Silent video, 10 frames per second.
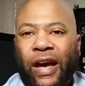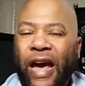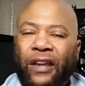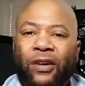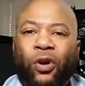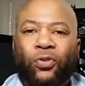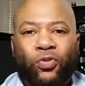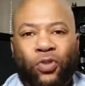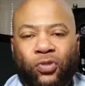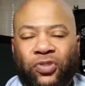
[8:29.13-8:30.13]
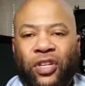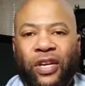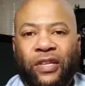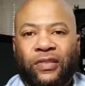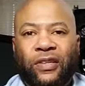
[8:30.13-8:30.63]
I had to go through those
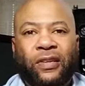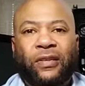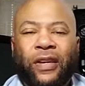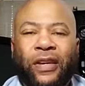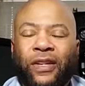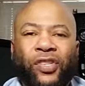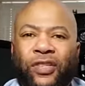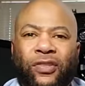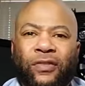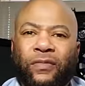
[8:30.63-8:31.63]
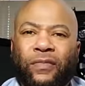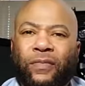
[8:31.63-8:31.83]
things and just